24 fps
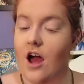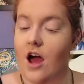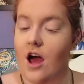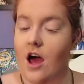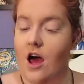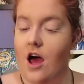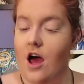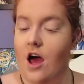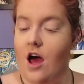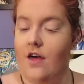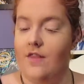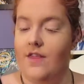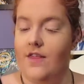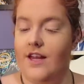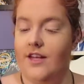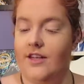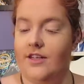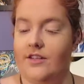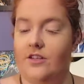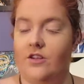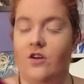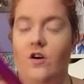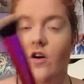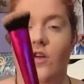that
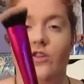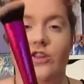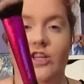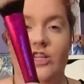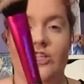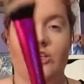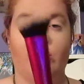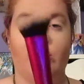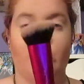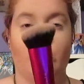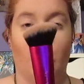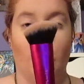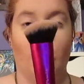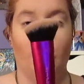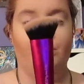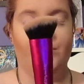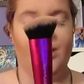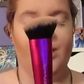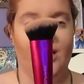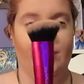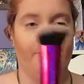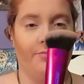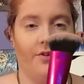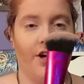is called the
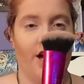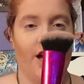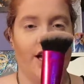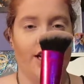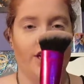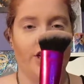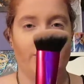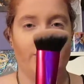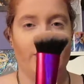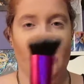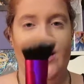Sculpting brush.